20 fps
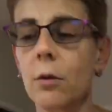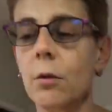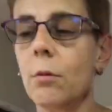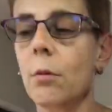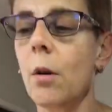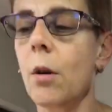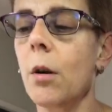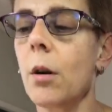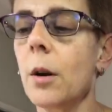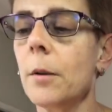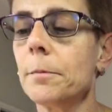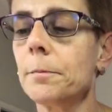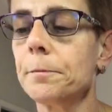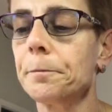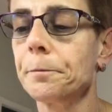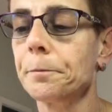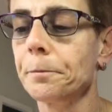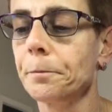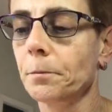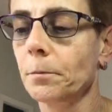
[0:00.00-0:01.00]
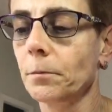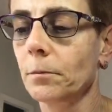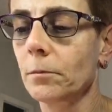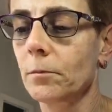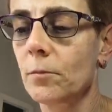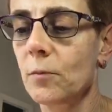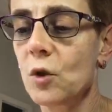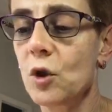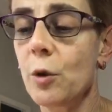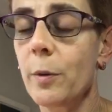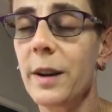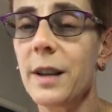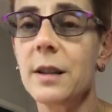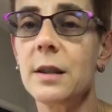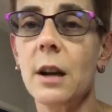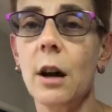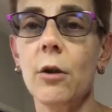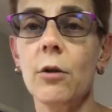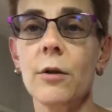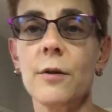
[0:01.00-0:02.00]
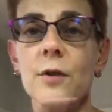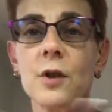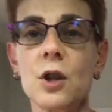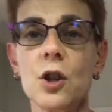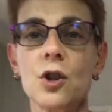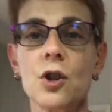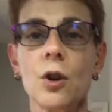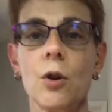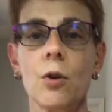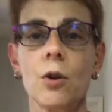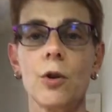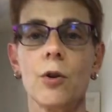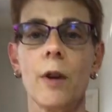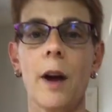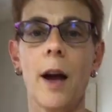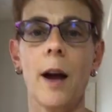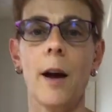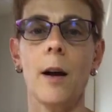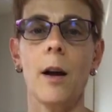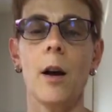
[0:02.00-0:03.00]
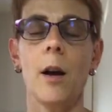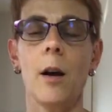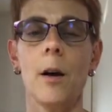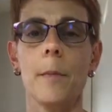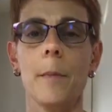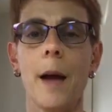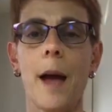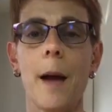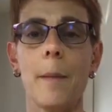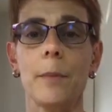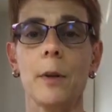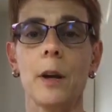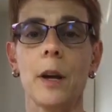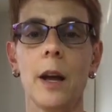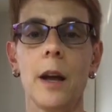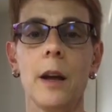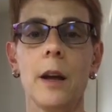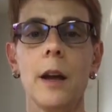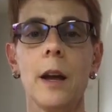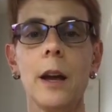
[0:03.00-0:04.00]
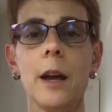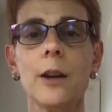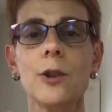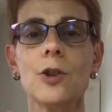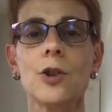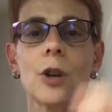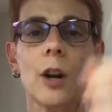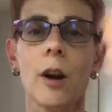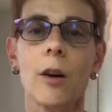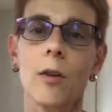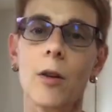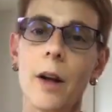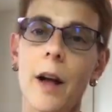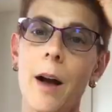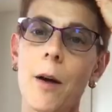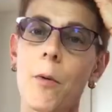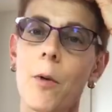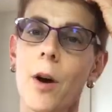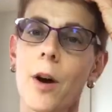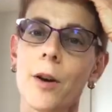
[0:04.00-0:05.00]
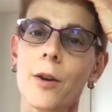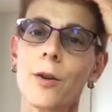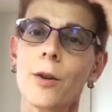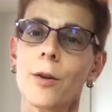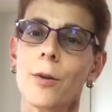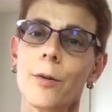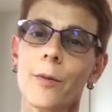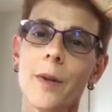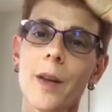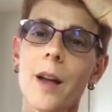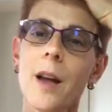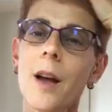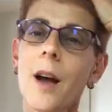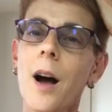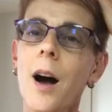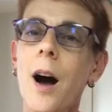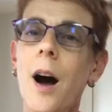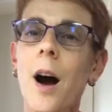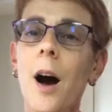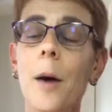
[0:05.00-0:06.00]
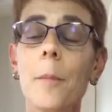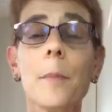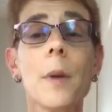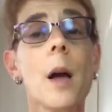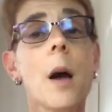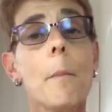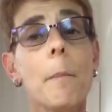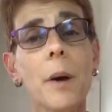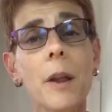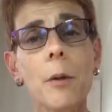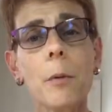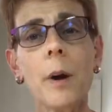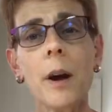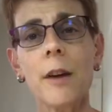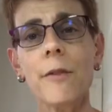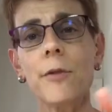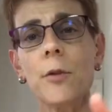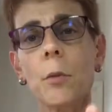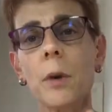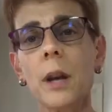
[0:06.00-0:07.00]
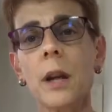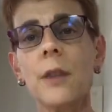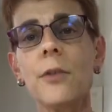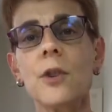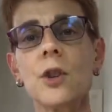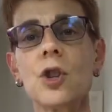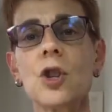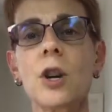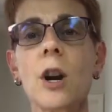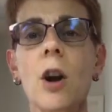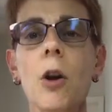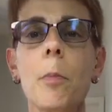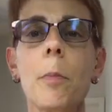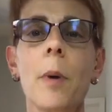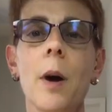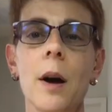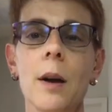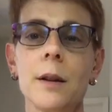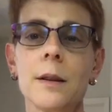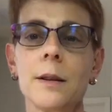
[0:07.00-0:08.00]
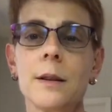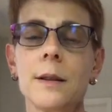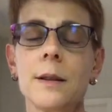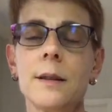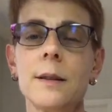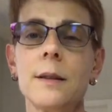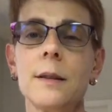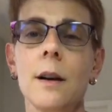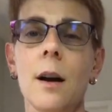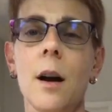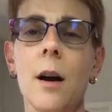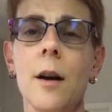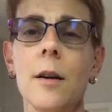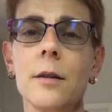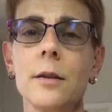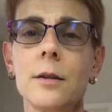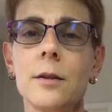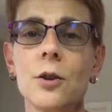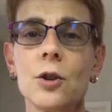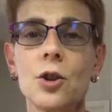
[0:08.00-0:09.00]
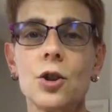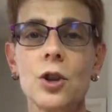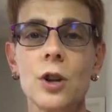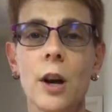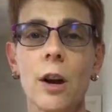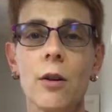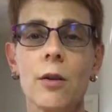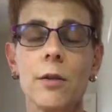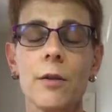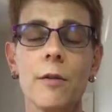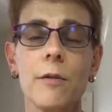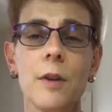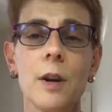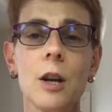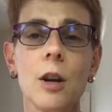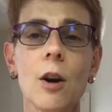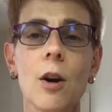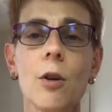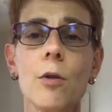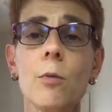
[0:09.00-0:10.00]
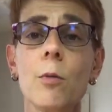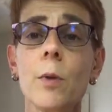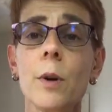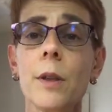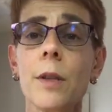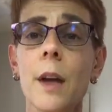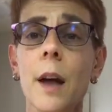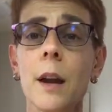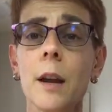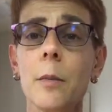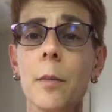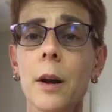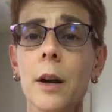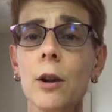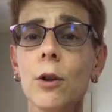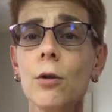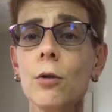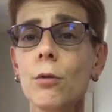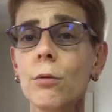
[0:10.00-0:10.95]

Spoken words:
you are doing decorative stitching on your applique. Hey Cheryl, how are you? By the way, if you want to hit the share button to share the video with anybody